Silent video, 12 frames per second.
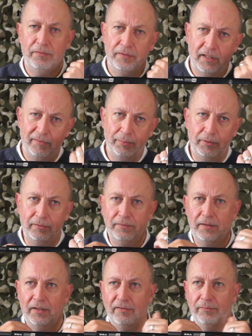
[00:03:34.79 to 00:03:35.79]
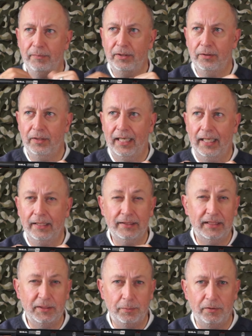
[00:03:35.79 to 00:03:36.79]
5.5mm and
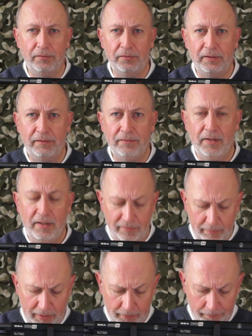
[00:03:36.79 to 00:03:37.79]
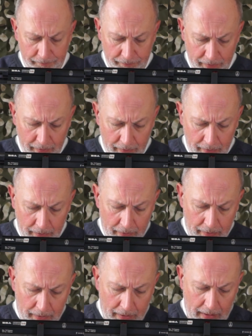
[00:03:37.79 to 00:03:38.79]

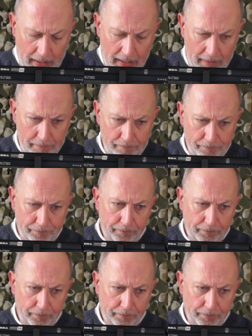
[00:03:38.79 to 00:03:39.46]
6.35mm.